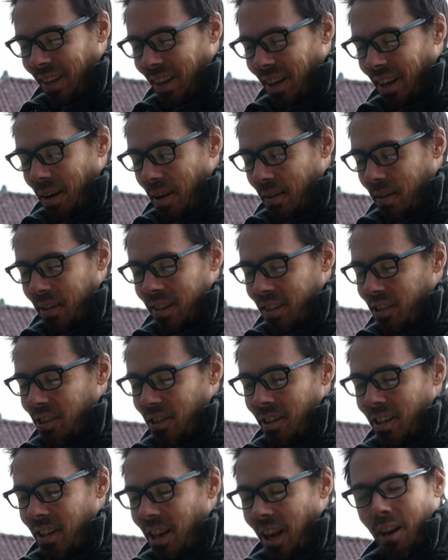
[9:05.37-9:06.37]

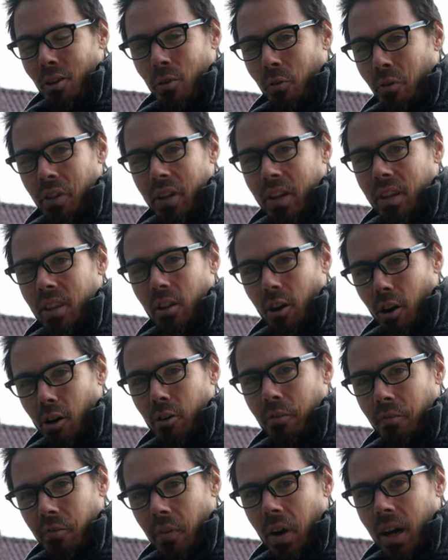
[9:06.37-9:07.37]
I don't think the
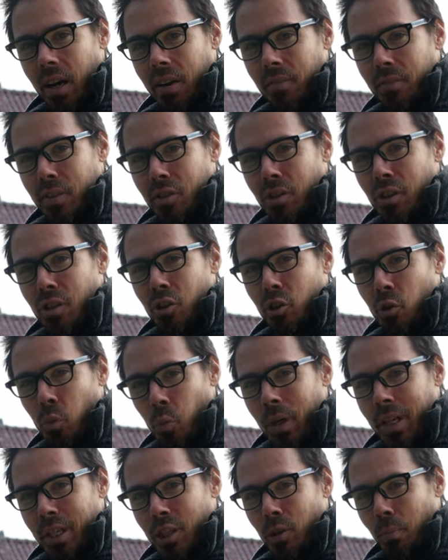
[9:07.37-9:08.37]
R5 is the
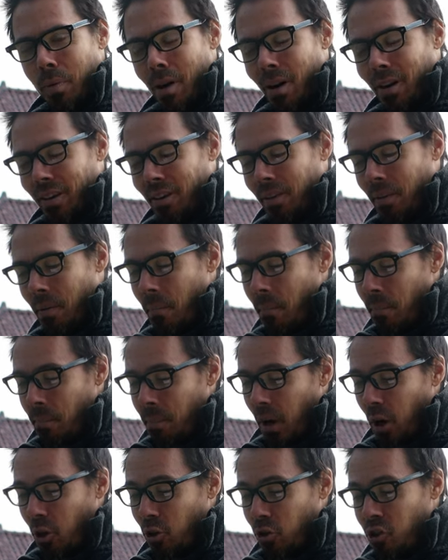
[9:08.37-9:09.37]
sweet spot.
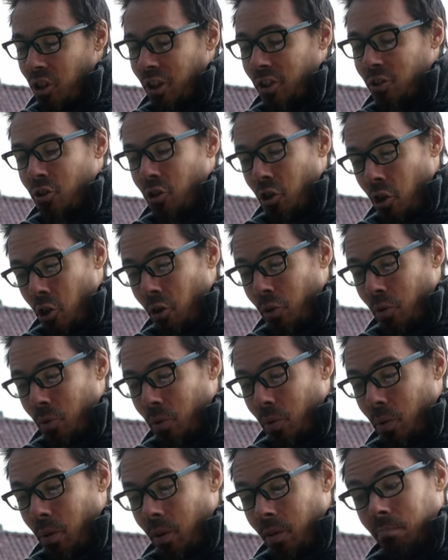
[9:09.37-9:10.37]
R6
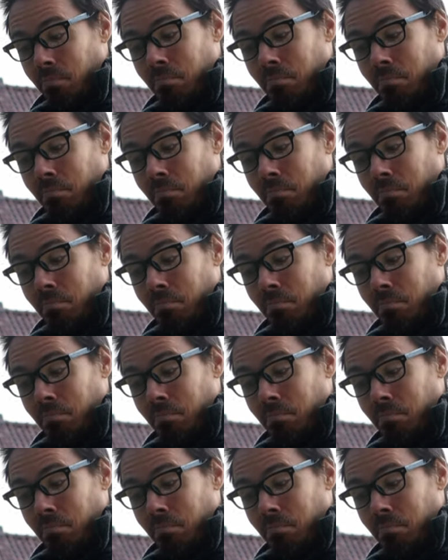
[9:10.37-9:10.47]
II,